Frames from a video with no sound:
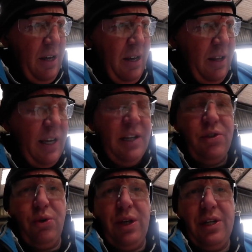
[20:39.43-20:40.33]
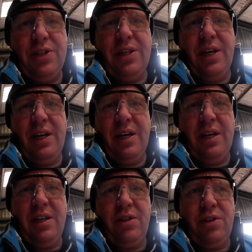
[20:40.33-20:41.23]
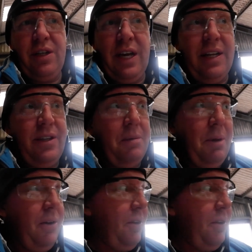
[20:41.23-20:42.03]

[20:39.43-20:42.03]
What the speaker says: I think it's all this getting to me, I